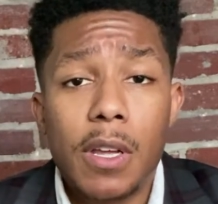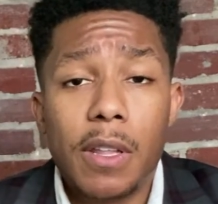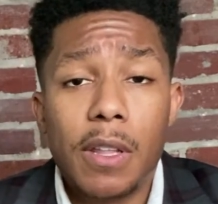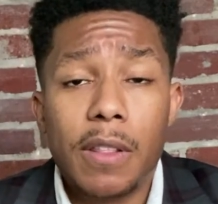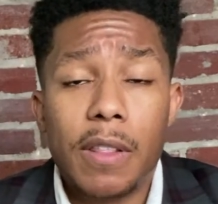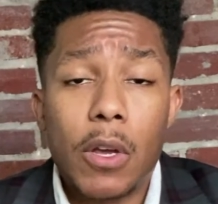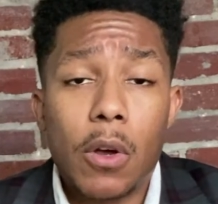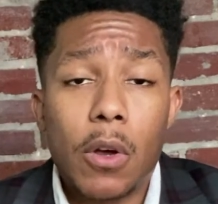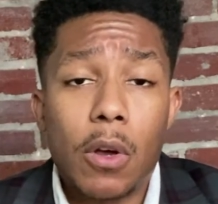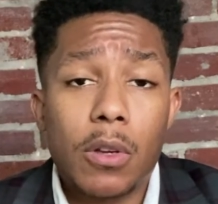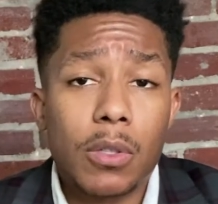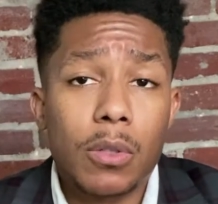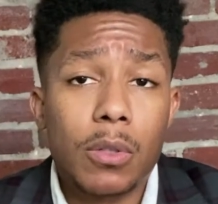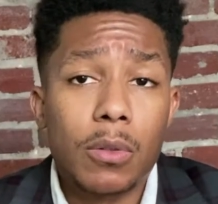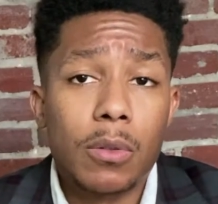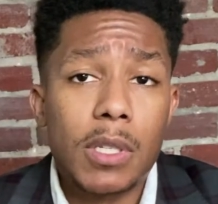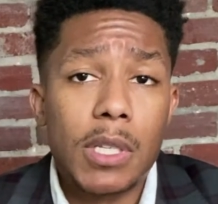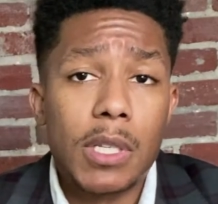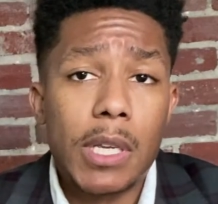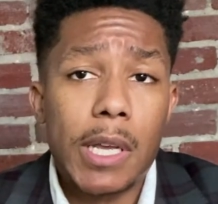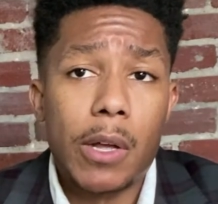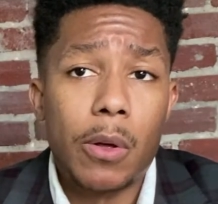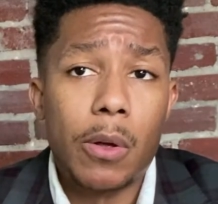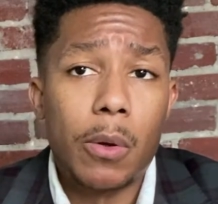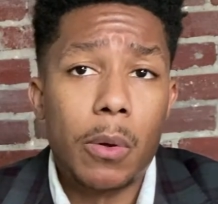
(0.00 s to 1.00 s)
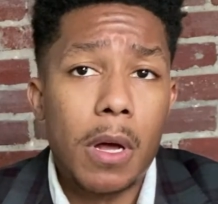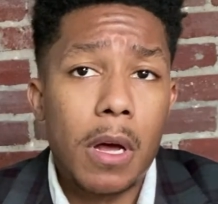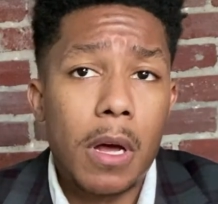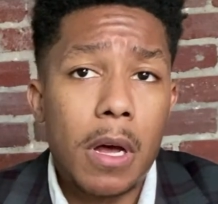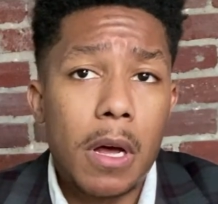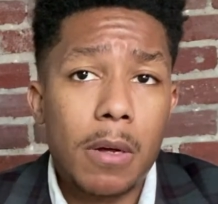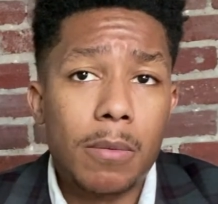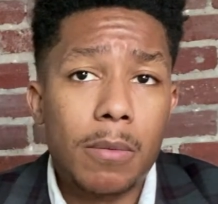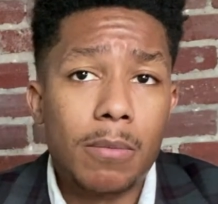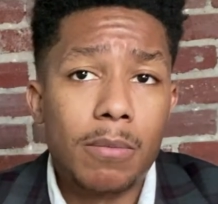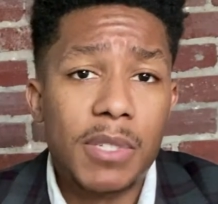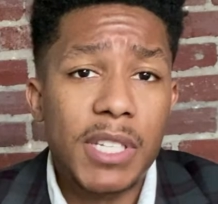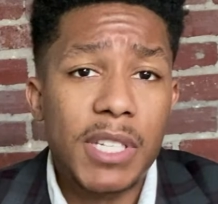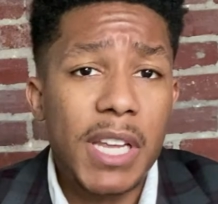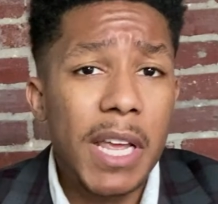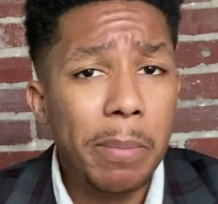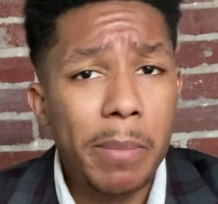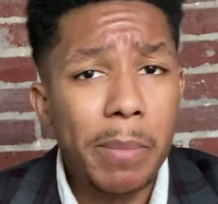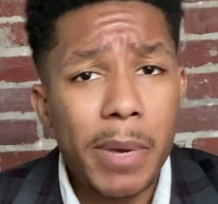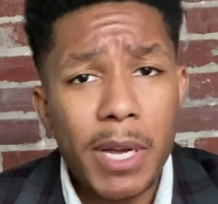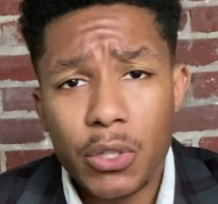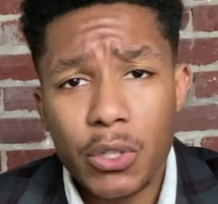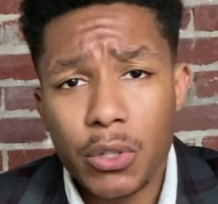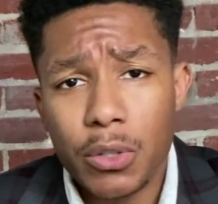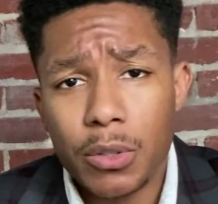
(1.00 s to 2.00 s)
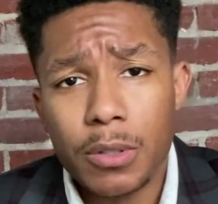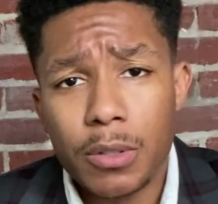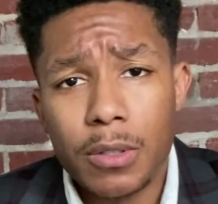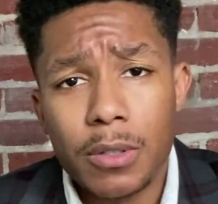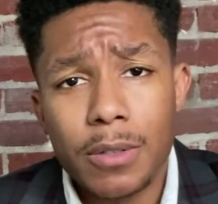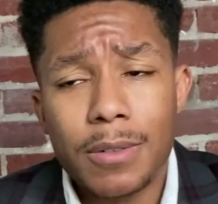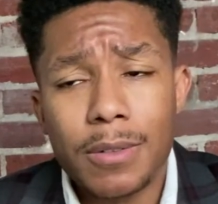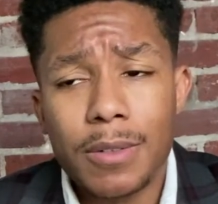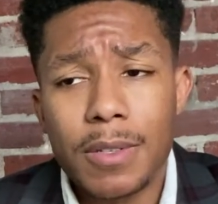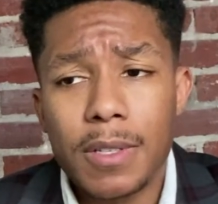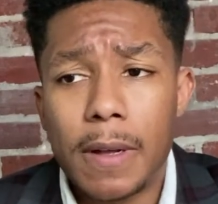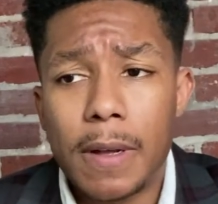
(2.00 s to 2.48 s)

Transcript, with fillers: They also sell um, tape measures.